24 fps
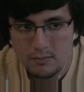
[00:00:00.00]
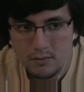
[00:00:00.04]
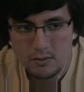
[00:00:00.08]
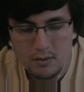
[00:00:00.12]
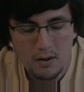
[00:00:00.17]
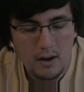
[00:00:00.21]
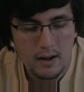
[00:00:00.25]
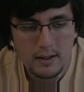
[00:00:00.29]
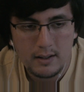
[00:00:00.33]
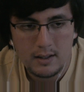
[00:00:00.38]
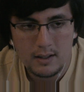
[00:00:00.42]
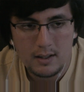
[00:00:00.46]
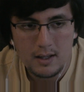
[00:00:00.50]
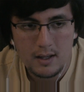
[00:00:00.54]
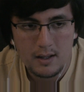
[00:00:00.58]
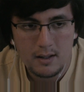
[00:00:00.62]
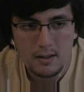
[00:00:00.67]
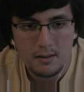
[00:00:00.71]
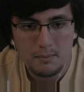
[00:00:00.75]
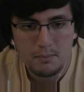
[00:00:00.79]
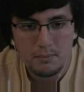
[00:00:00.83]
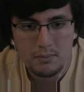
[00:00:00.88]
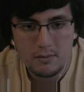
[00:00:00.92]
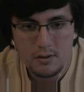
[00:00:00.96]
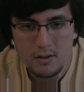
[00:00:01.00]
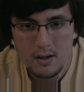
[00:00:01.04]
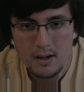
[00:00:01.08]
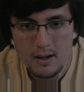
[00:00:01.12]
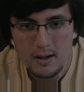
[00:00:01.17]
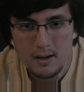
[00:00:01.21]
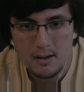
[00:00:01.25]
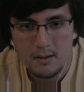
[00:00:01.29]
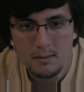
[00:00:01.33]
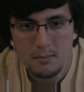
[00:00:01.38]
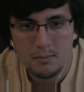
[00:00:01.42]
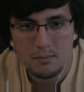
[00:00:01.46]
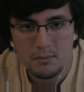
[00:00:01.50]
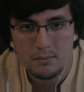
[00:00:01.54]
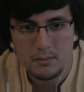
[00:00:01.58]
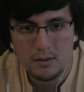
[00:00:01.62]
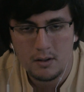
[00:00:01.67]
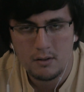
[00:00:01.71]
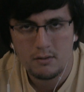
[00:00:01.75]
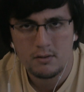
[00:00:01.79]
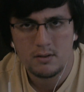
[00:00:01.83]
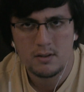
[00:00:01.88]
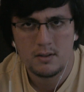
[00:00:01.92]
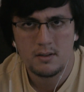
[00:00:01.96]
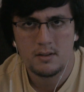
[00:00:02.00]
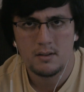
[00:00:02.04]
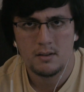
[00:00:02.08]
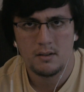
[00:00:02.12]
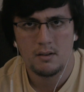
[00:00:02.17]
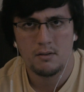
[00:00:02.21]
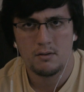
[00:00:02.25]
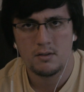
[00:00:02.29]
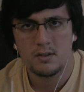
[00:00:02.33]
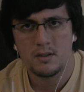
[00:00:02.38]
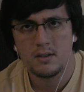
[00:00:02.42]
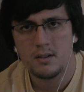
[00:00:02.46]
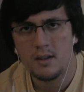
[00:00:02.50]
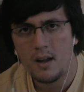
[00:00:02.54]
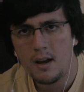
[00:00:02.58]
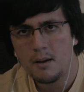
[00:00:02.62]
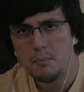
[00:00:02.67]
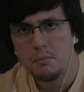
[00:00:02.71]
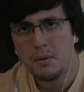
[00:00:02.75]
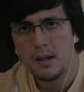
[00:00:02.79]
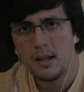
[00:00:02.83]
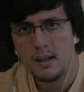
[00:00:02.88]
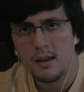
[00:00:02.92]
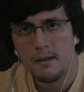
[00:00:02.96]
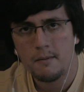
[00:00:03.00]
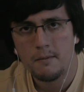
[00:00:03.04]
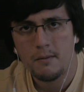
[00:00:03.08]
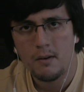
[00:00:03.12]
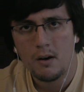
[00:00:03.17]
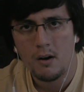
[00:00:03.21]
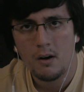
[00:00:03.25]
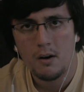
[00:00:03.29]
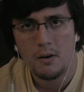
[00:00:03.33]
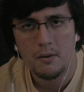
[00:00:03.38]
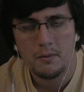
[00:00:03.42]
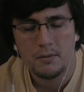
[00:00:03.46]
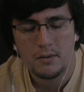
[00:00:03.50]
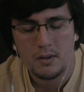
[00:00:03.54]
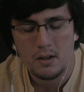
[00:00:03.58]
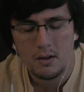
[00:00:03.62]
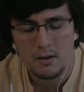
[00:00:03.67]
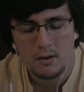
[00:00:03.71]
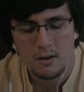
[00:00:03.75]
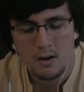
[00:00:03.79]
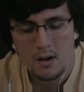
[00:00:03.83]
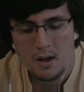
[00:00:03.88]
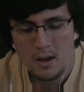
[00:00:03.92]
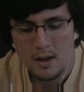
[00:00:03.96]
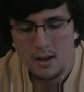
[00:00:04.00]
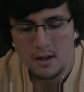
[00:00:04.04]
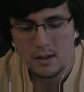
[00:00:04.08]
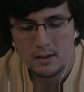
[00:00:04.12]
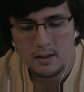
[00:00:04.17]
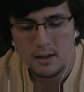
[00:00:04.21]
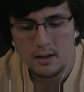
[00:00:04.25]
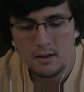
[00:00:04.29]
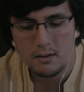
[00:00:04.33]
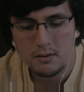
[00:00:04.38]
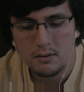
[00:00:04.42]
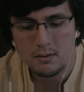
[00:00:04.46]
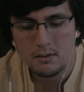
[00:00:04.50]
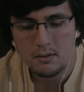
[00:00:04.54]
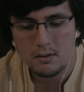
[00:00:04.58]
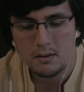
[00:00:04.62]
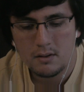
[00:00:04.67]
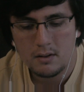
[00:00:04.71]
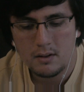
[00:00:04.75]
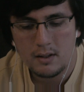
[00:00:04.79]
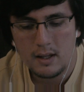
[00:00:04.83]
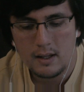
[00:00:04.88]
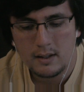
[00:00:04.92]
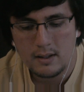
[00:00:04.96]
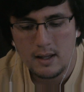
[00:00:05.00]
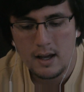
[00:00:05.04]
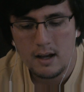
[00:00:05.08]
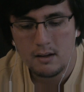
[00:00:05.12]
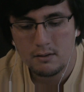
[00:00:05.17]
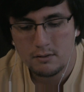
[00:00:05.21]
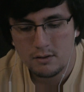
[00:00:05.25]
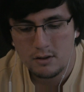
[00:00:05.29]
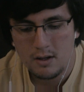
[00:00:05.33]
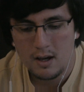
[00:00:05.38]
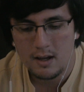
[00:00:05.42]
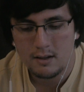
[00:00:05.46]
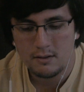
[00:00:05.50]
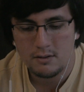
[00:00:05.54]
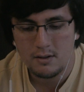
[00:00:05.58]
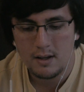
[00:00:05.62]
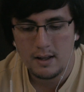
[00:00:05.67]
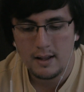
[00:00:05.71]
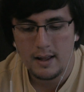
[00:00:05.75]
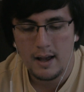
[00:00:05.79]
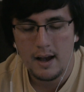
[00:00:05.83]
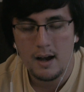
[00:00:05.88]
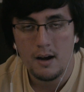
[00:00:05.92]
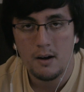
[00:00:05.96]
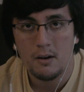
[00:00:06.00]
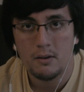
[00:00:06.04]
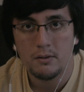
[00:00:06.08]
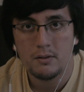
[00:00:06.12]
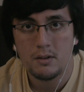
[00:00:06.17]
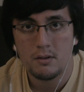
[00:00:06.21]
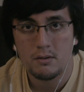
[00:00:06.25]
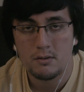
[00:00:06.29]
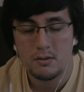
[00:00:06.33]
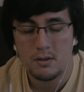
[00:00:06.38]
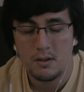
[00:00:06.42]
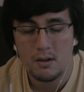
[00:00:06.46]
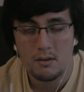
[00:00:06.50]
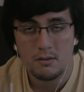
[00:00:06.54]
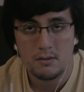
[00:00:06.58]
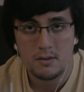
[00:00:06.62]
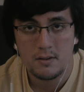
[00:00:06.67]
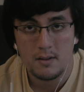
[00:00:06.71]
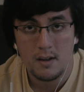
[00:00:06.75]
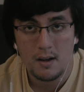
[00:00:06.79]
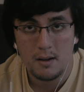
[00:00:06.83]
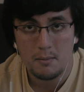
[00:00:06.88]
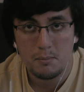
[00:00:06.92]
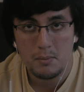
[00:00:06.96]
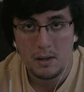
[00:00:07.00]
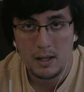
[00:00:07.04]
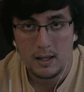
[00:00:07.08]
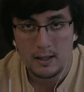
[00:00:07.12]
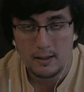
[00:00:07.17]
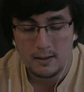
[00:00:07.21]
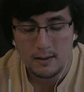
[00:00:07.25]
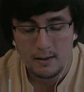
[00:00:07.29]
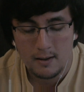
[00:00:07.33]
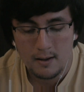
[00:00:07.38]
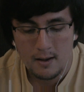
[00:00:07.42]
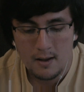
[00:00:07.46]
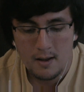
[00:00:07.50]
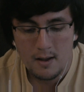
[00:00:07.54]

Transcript: trying to get a gym. There's sniping involved. They now change that out. There's no sniping.